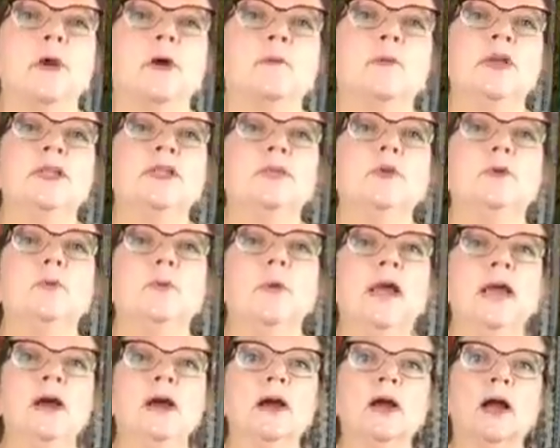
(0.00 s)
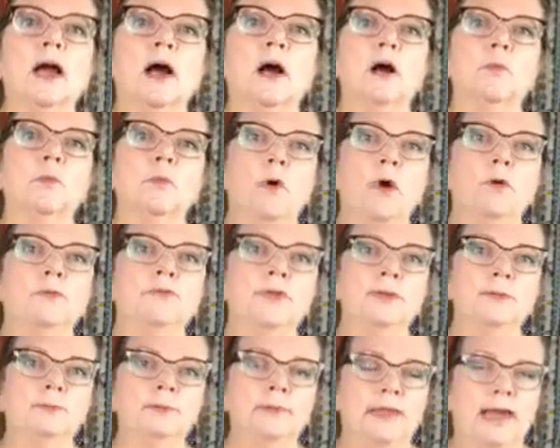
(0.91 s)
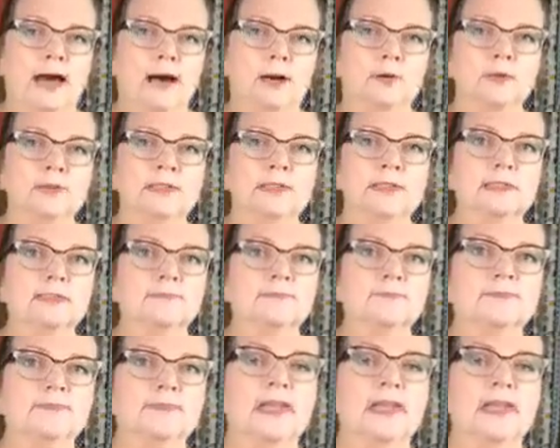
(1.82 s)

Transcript: when you wear a woven blouse